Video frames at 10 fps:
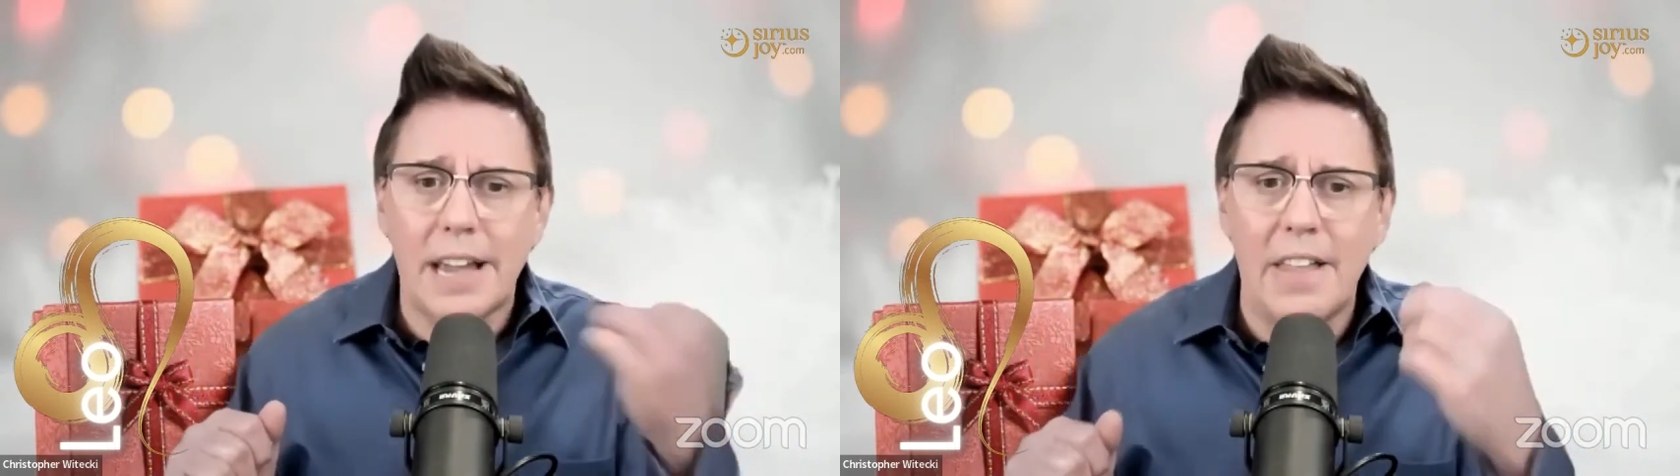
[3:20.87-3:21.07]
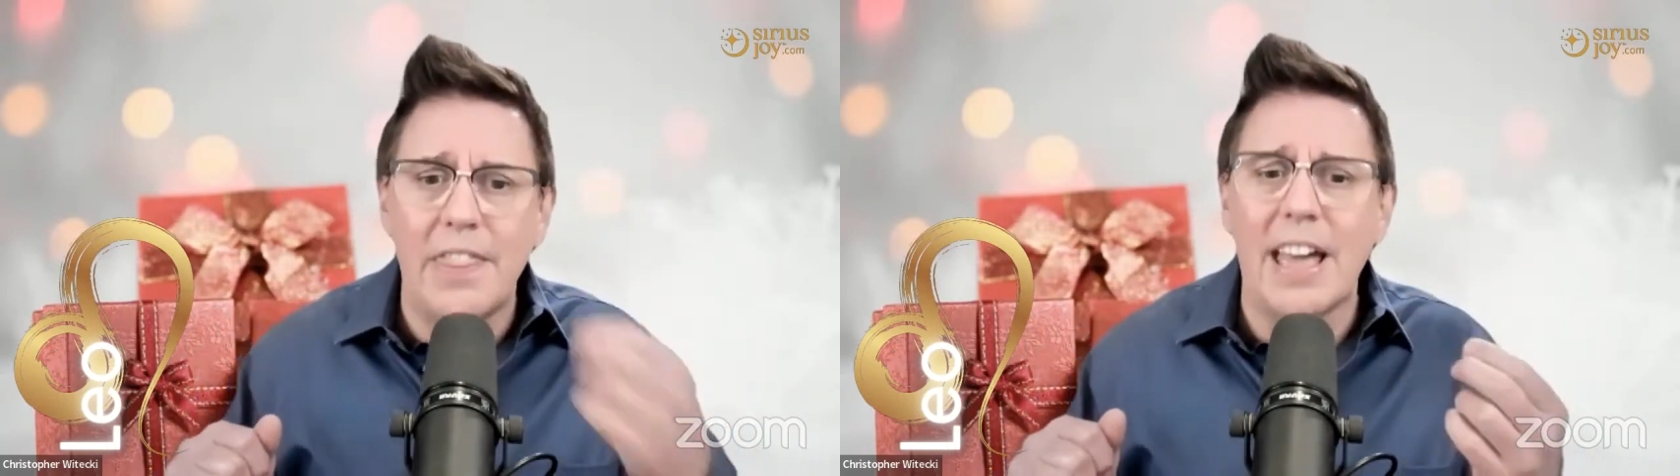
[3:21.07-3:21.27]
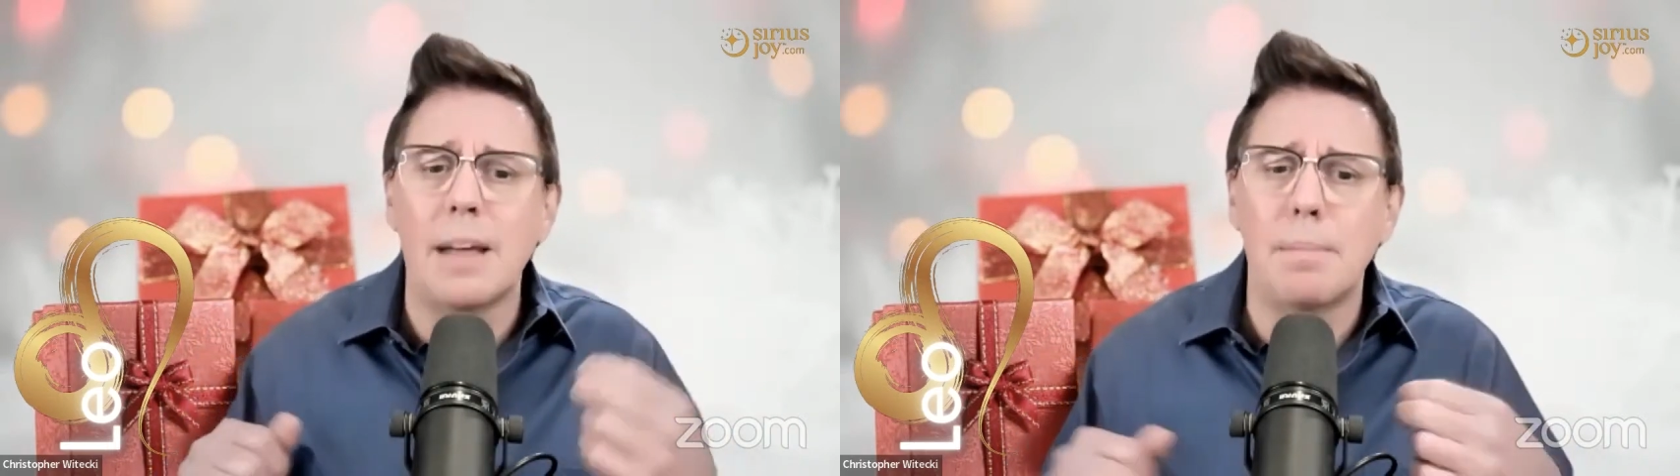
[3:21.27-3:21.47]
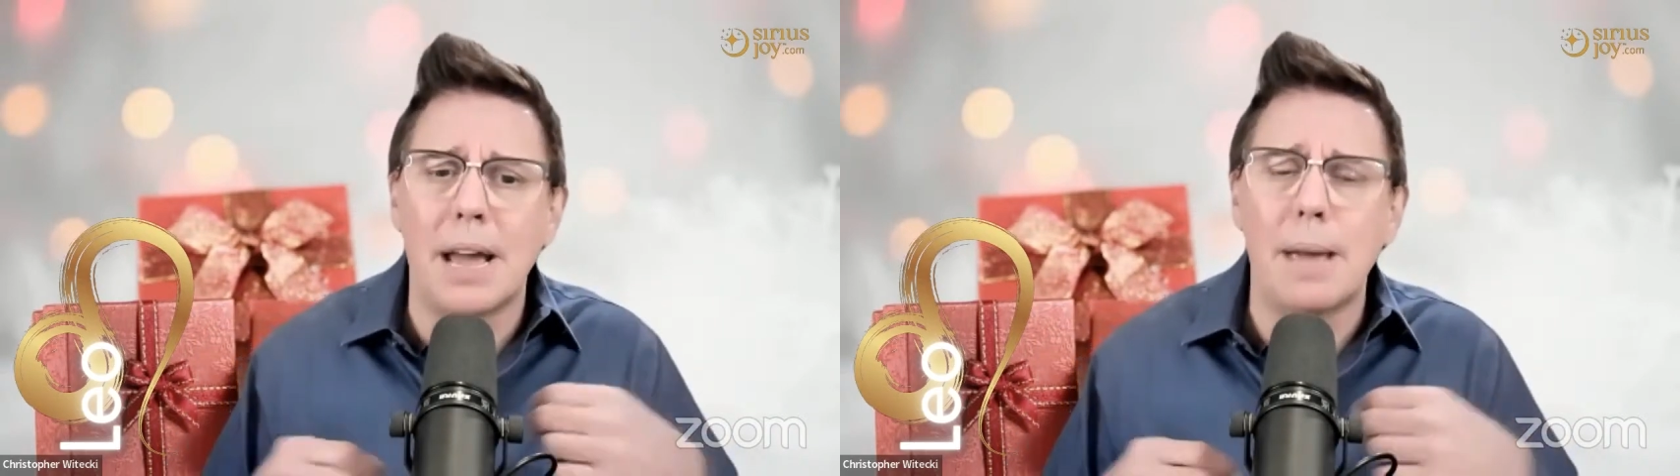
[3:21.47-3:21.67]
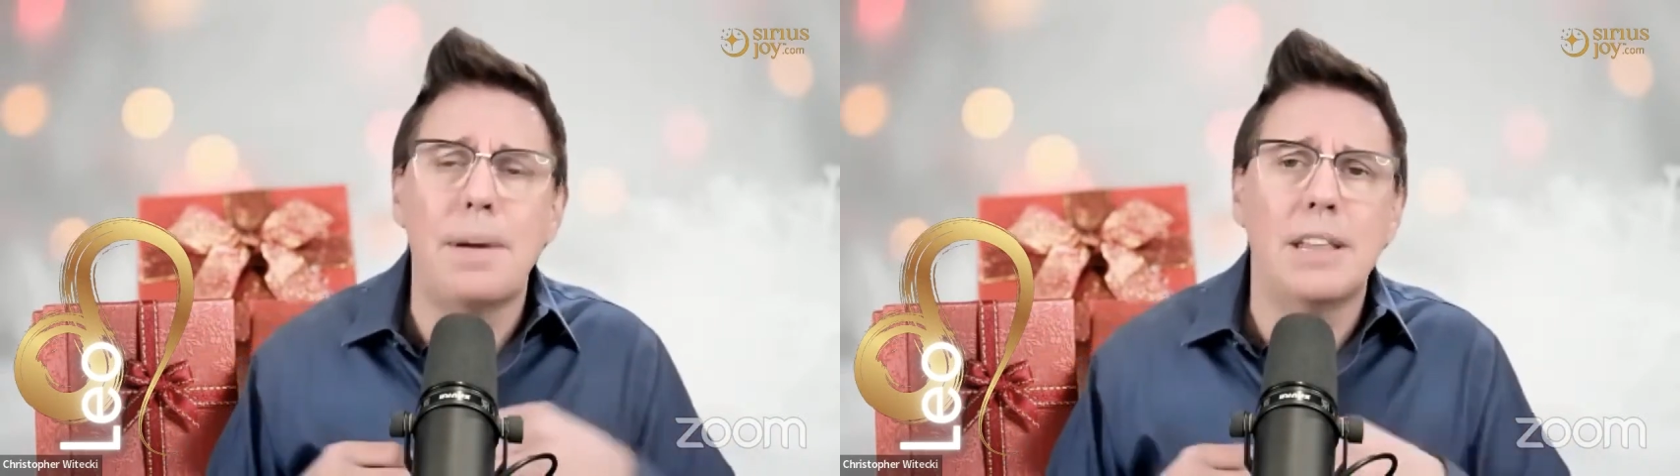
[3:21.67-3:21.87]
And that, in
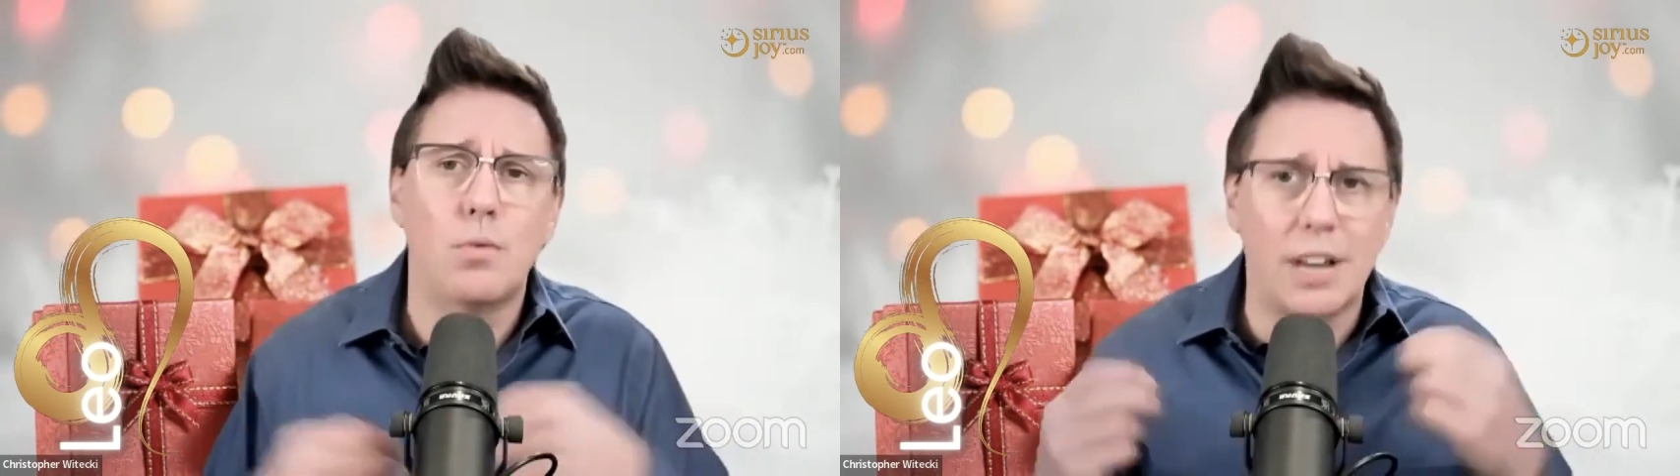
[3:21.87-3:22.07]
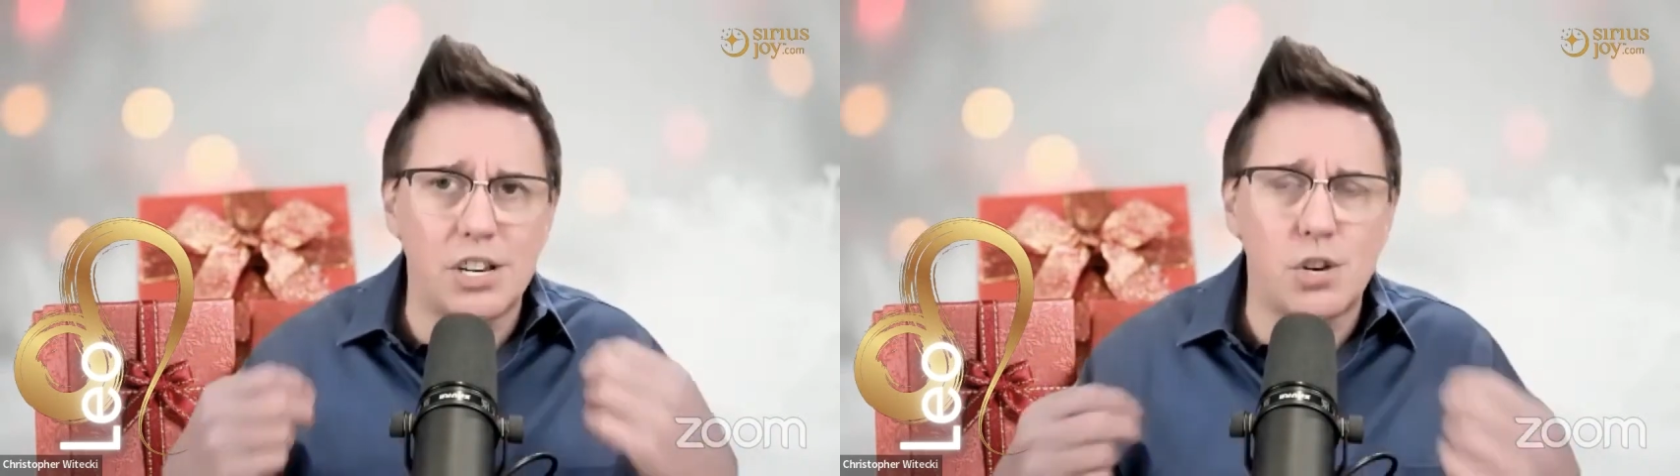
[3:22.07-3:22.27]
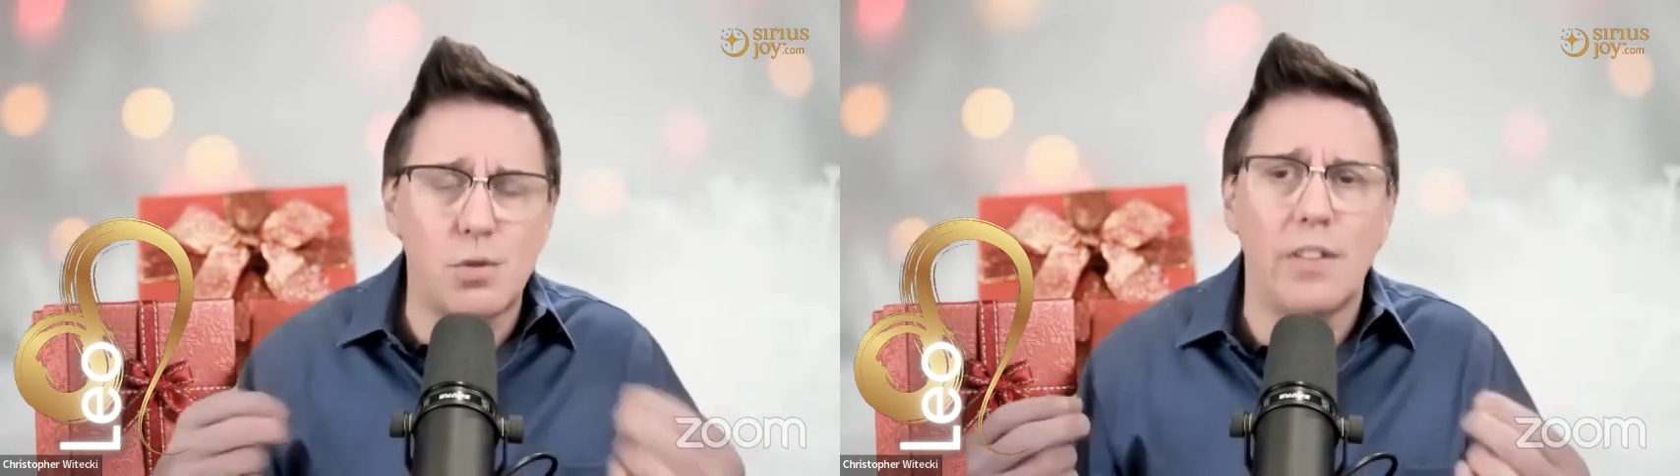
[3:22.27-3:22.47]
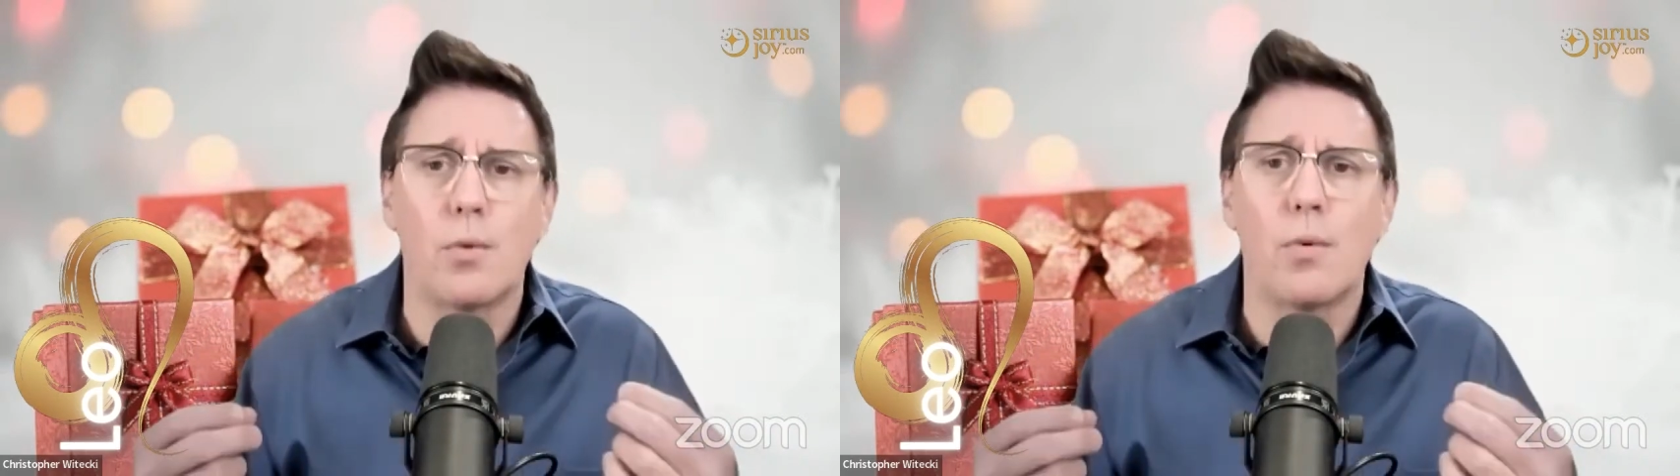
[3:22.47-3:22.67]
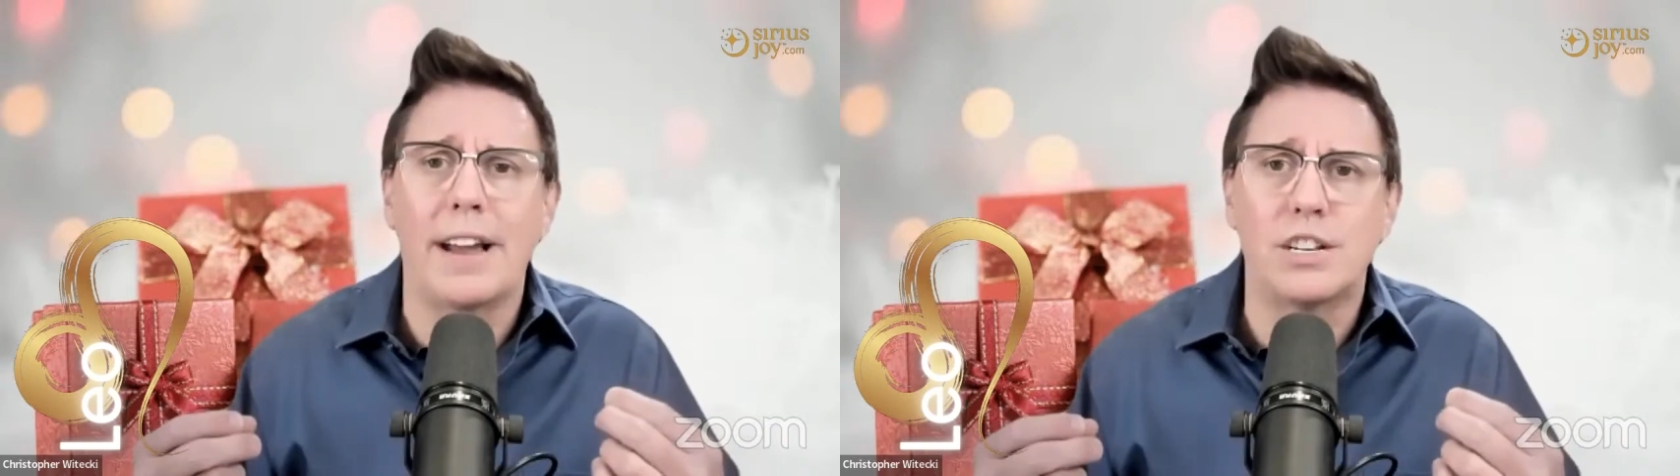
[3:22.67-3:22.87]
my opinion, will get you on
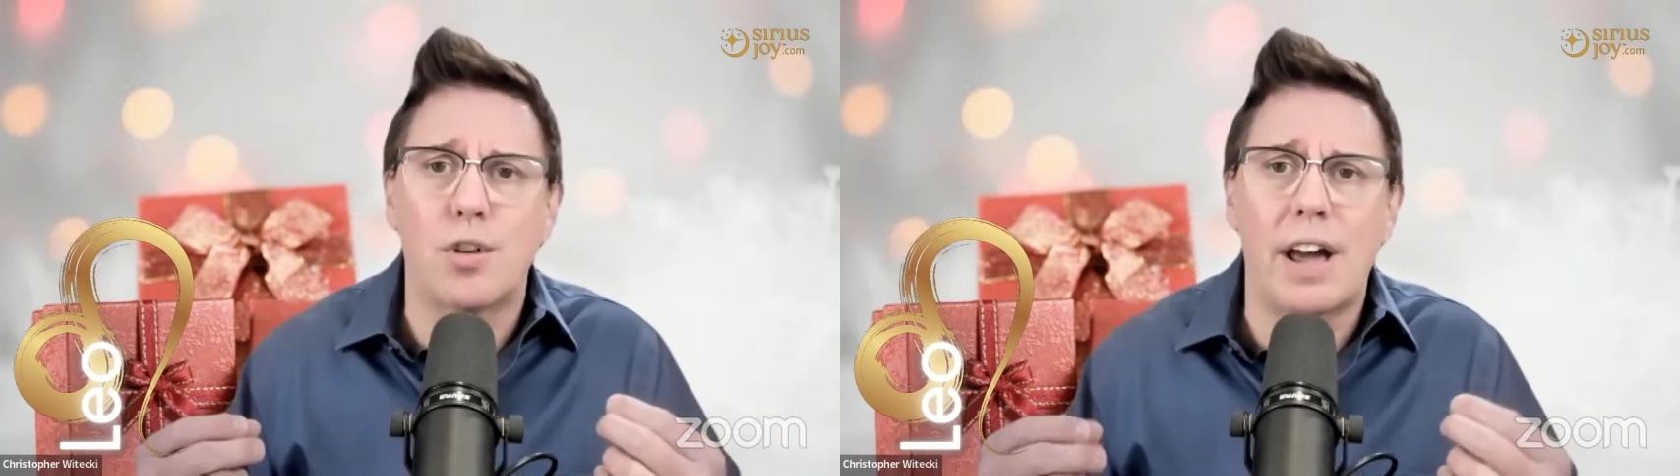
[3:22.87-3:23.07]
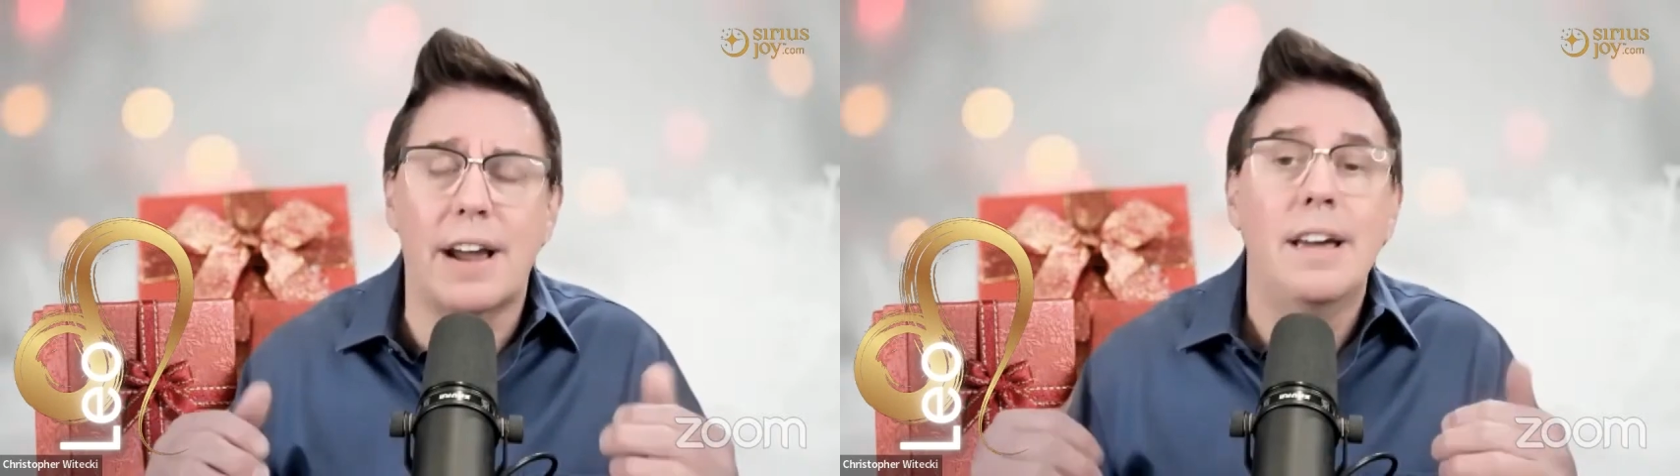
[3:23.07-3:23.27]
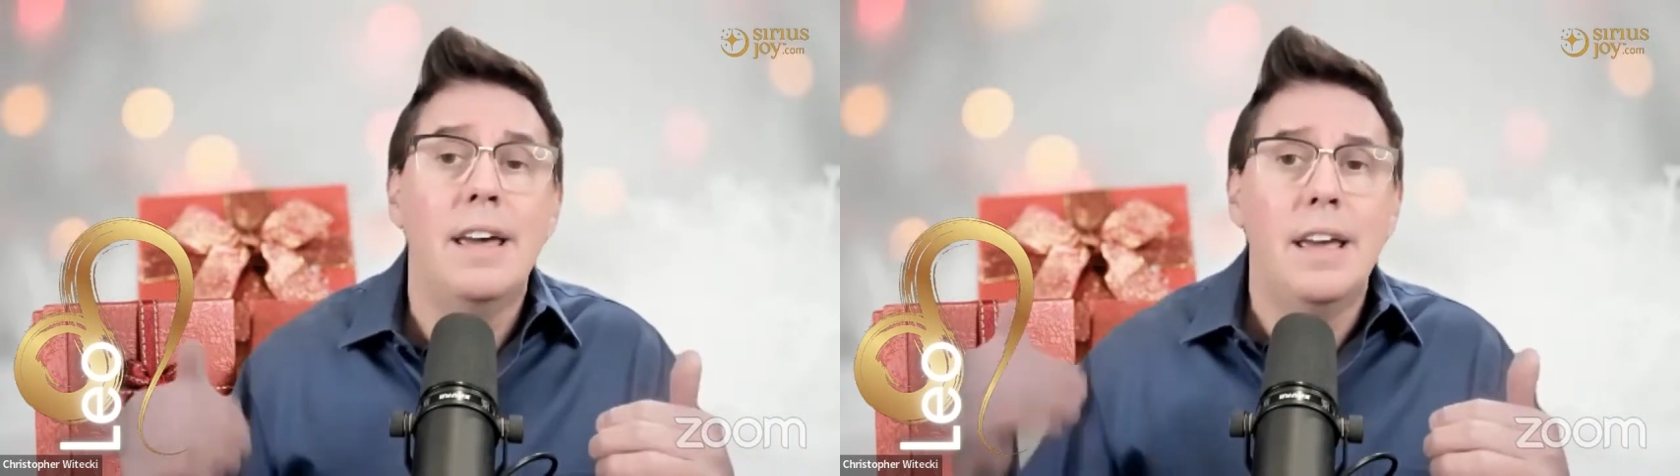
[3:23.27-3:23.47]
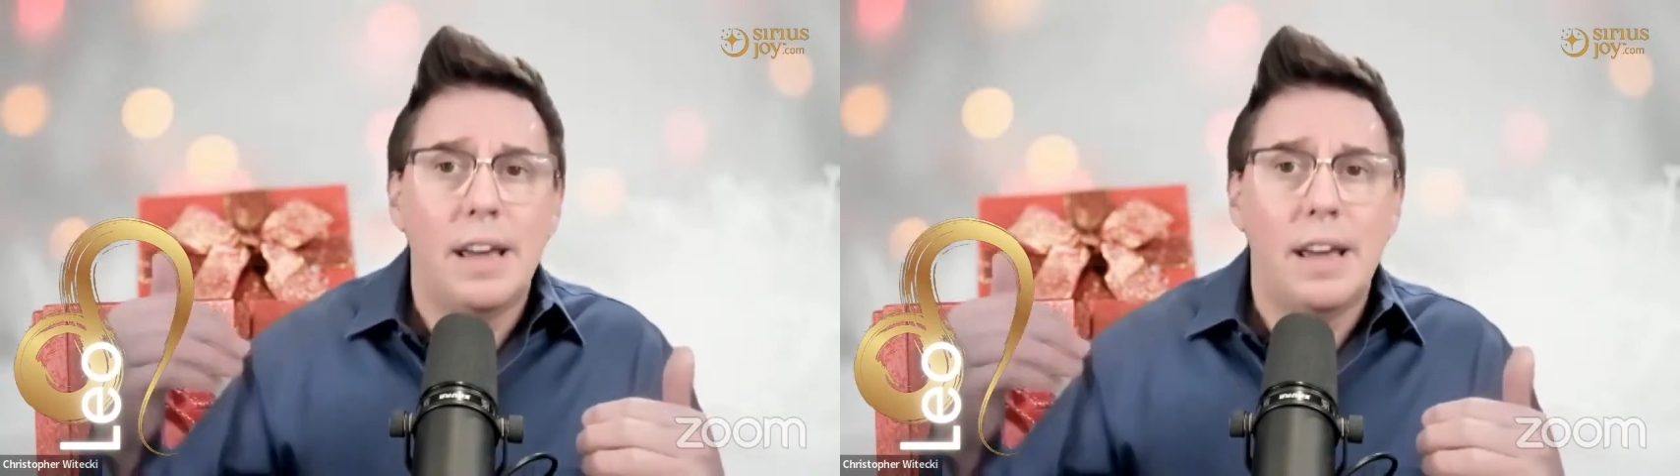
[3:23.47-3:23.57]
the right track